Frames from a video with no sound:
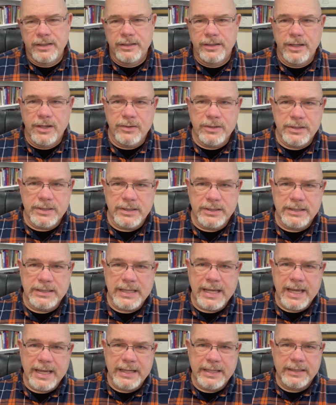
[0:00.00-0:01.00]
notice the
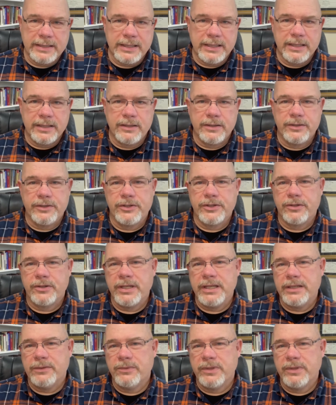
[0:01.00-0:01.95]
sign at the end of the street.